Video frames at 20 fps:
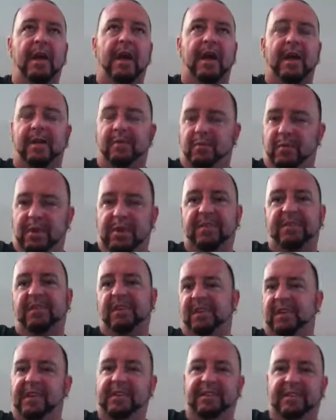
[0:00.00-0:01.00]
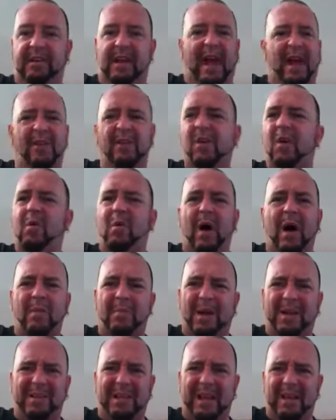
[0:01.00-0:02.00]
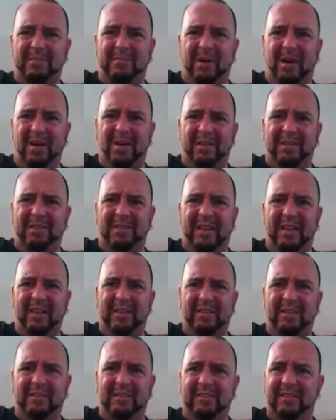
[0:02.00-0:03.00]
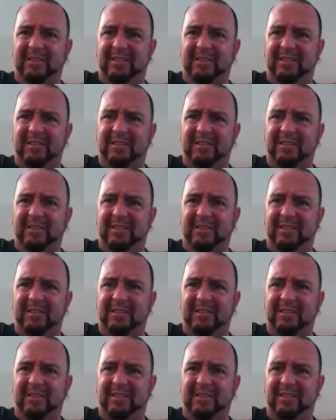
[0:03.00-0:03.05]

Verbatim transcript: and we used to listen. I don't know why my dad bought us that